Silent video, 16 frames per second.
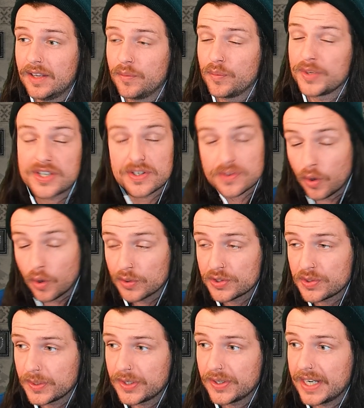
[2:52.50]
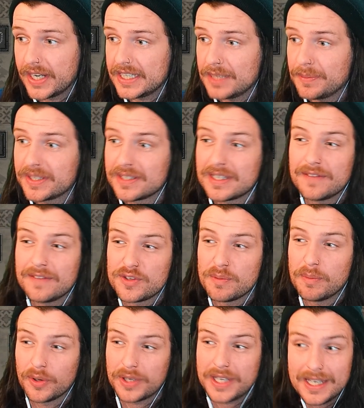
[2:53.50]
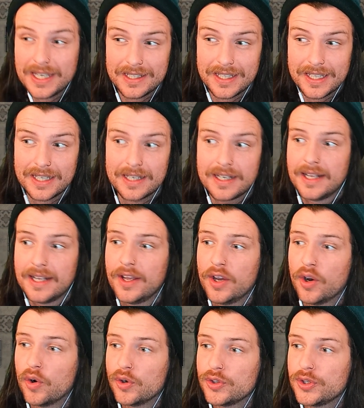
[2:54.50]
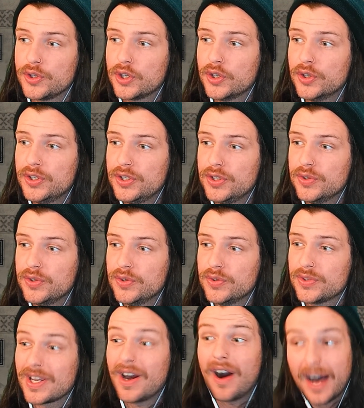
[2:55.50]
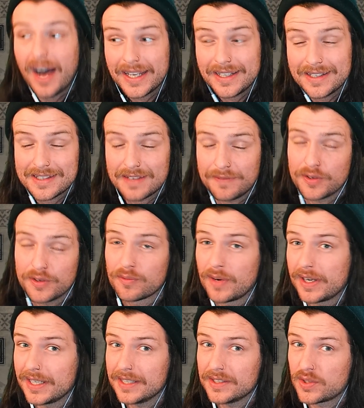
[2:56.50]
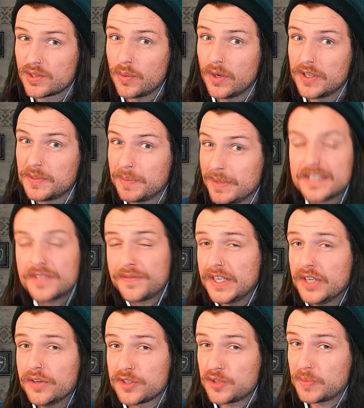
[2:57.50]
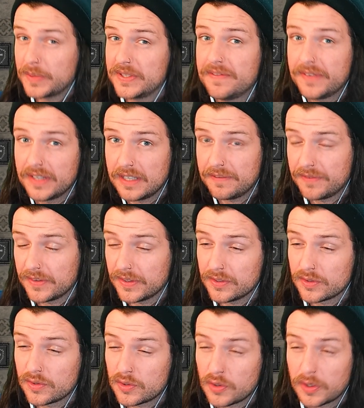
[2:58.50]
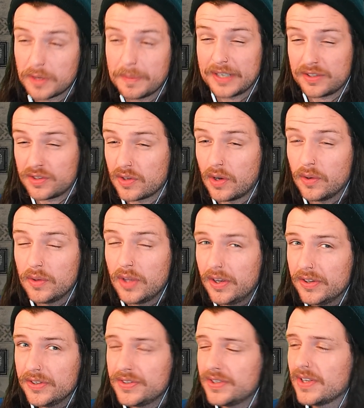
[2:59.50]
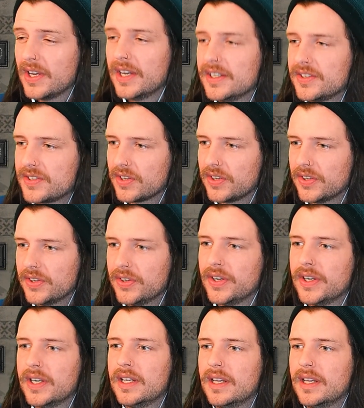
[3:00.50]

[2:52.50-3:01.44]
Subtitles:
which is also a good idea because it gives you more healing. Or you could use Kindness if you're running in squads. This video is specifically for talking about solos, so